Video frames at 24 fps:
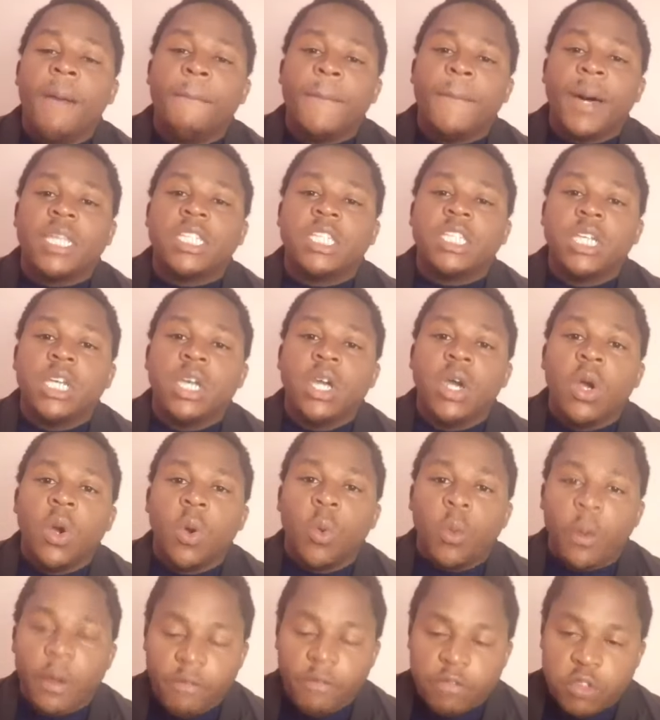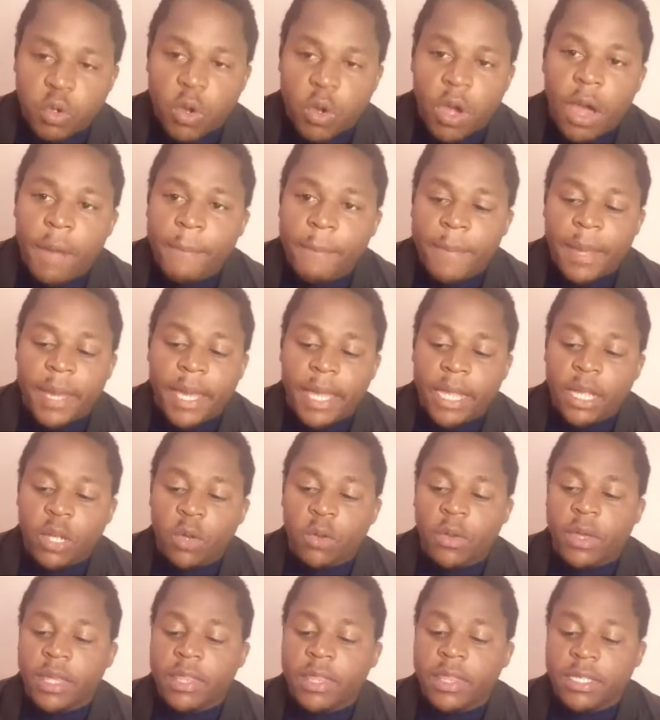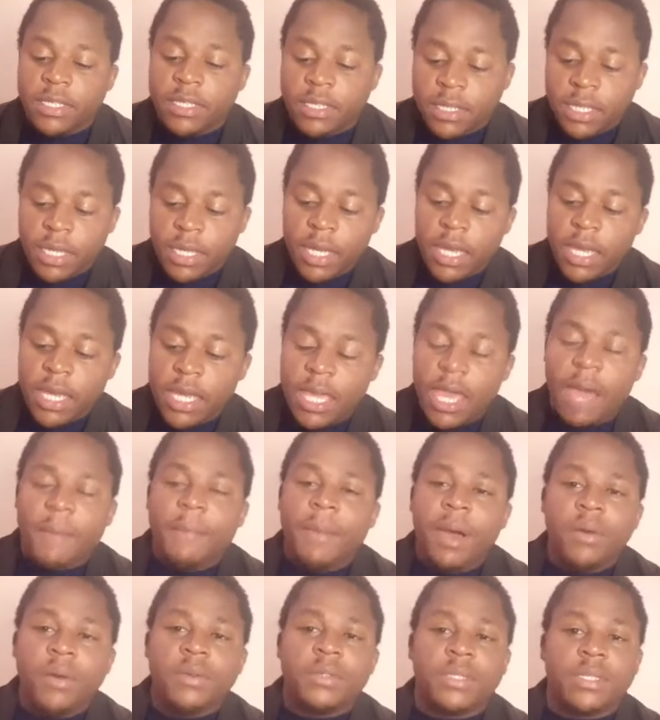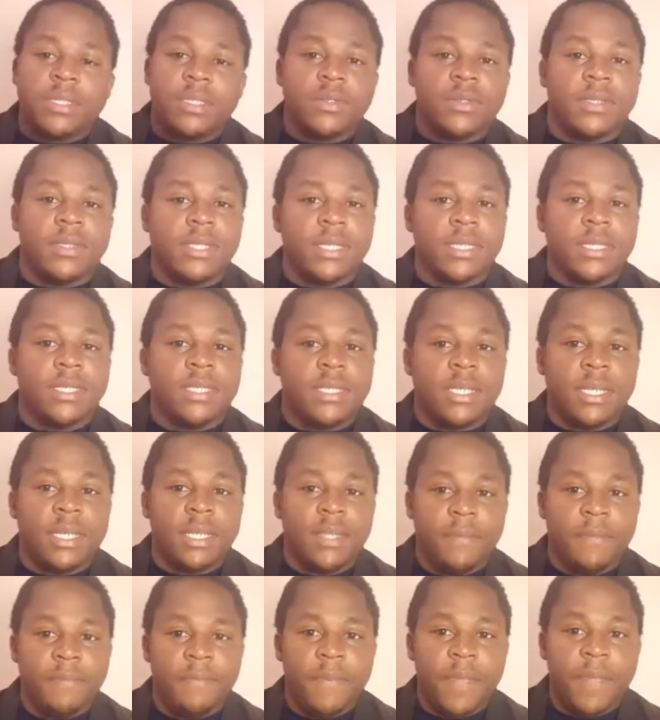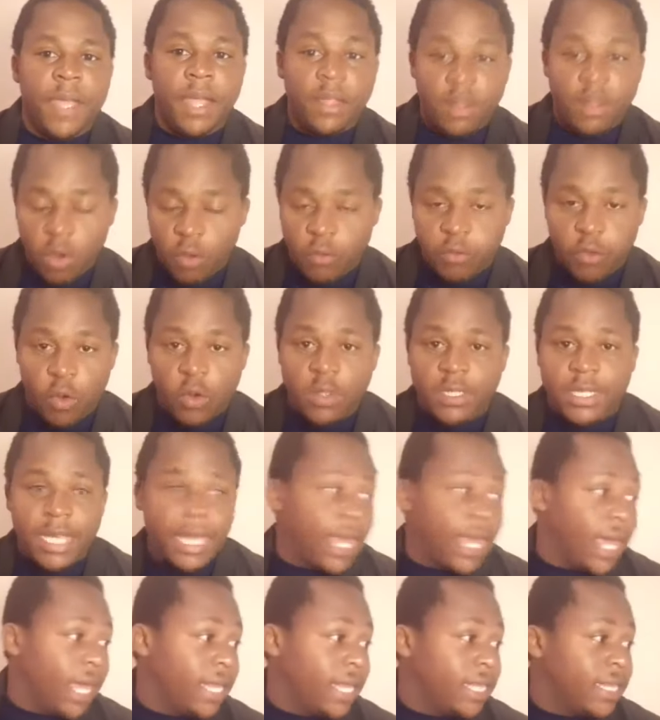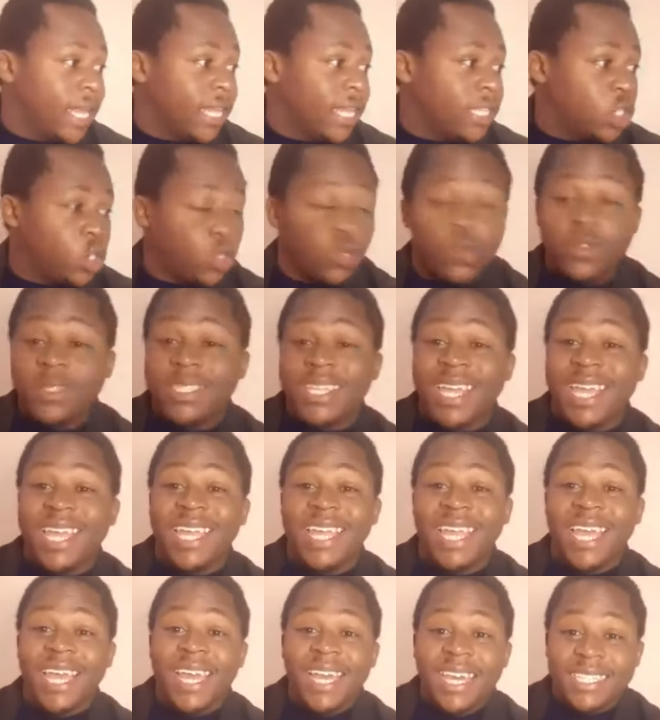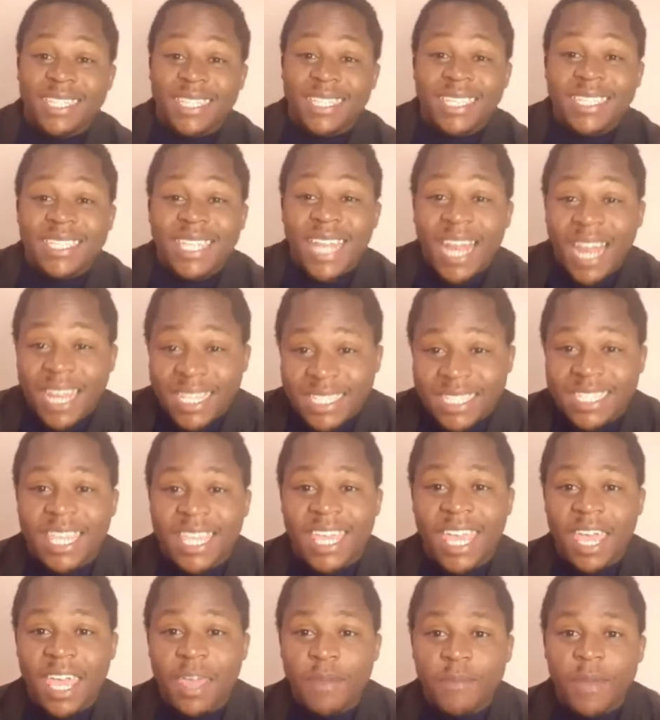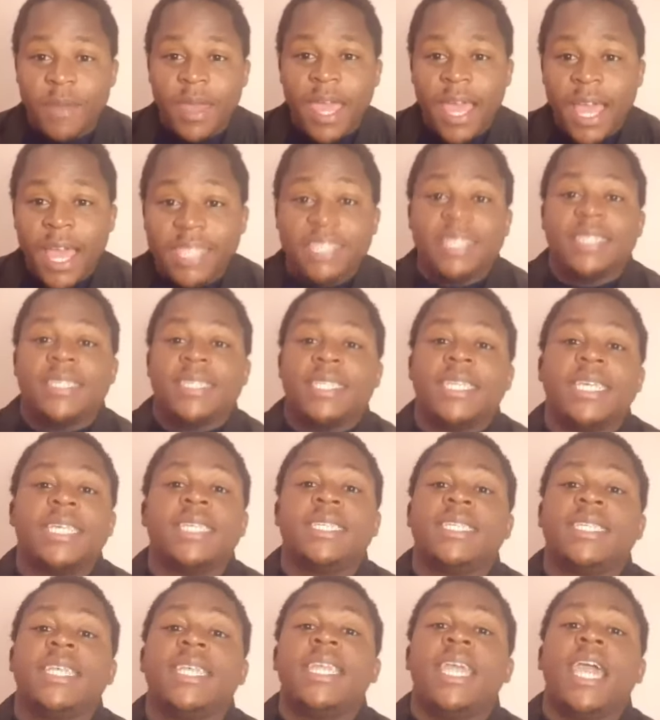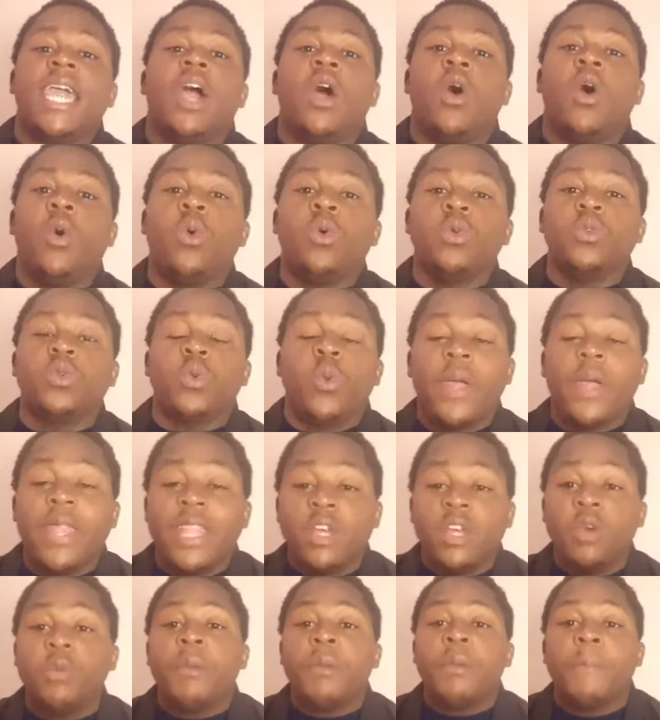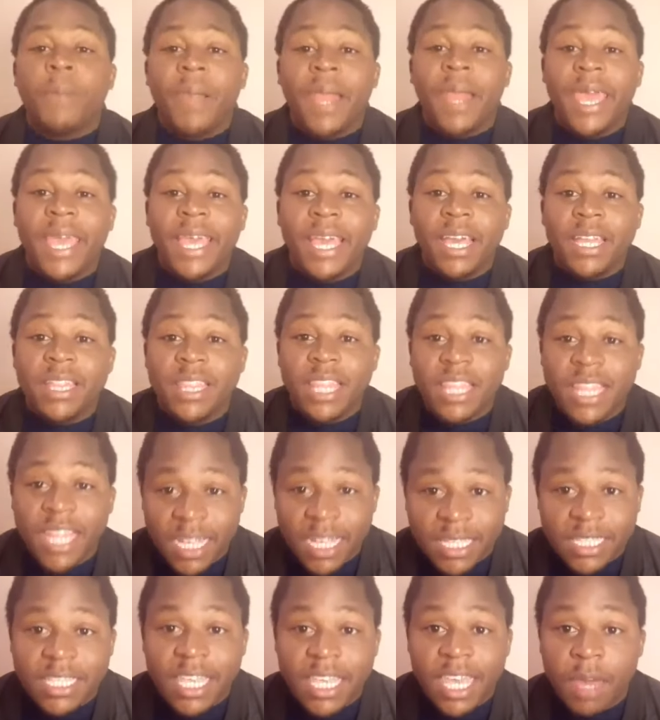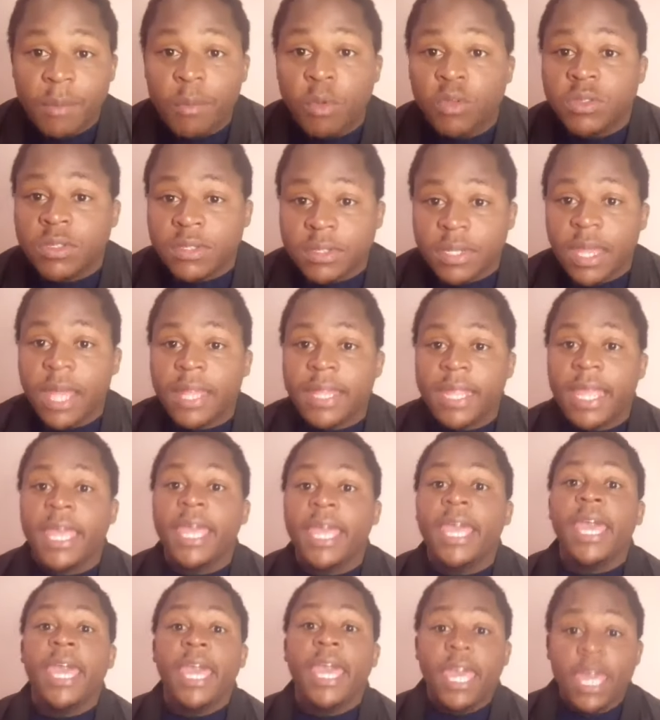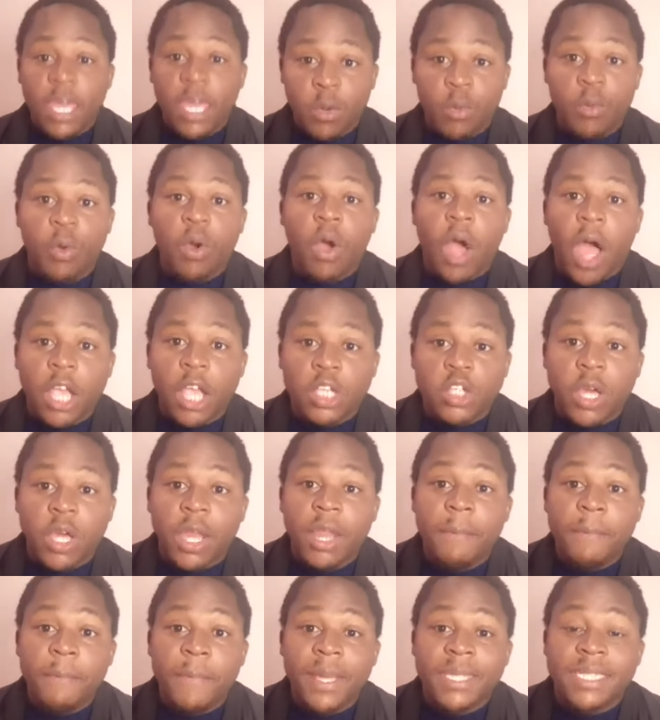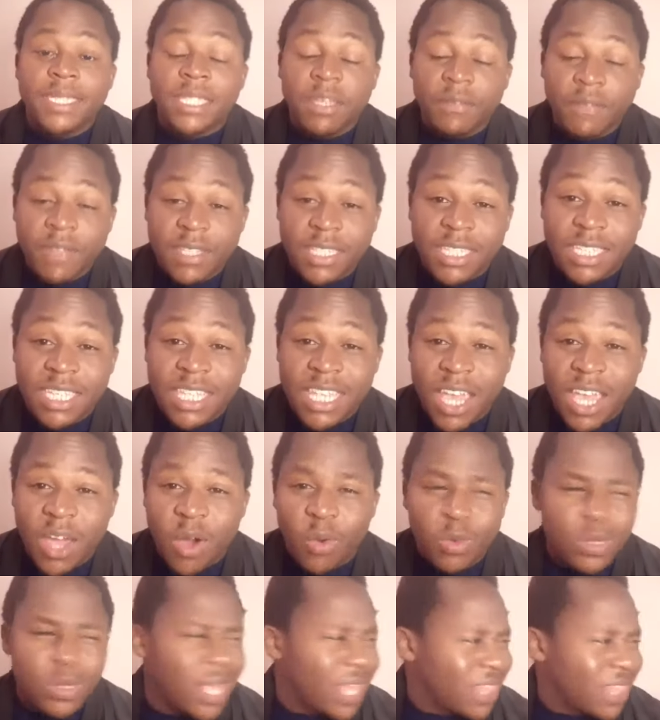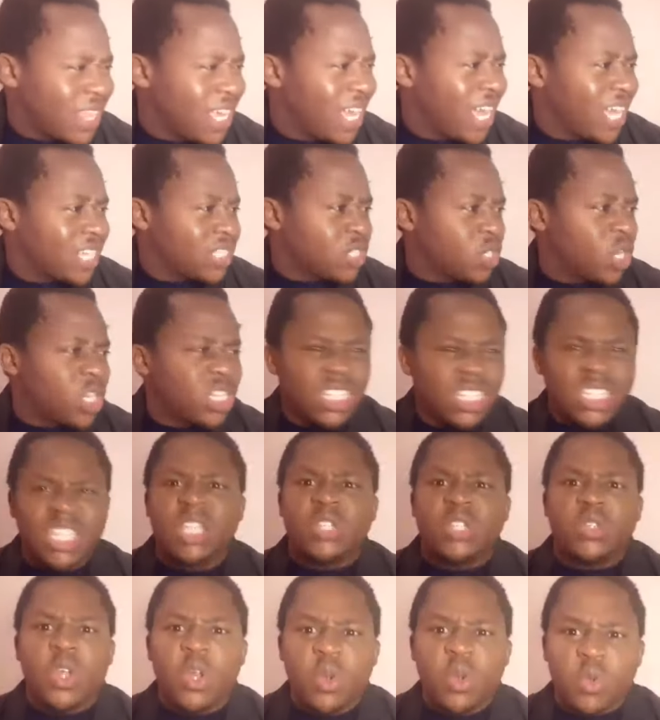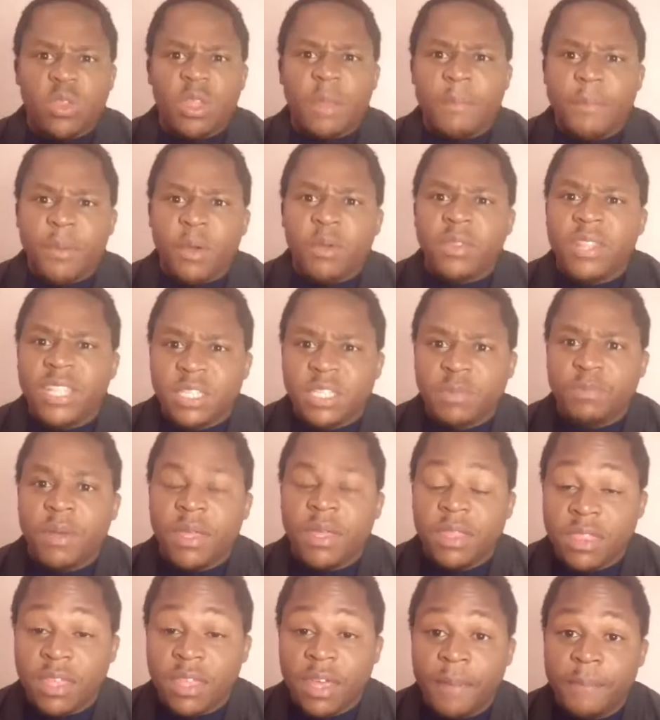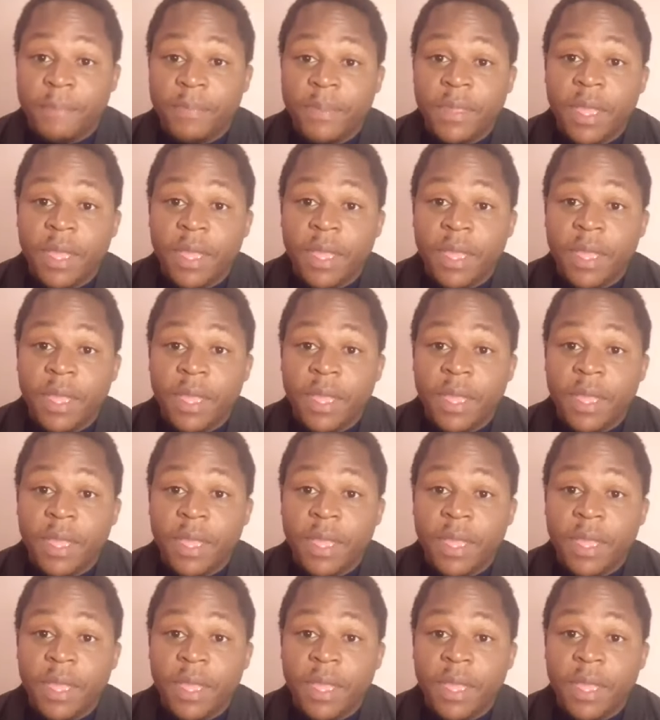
But we have to come back and look at this. Yamal is still 16. And of course, I get it that today is his last game as a 16-year-old. When he will be playing the next game on Sunday, he will actually be a 17-year-old. I think it's actually going to be on his birthday.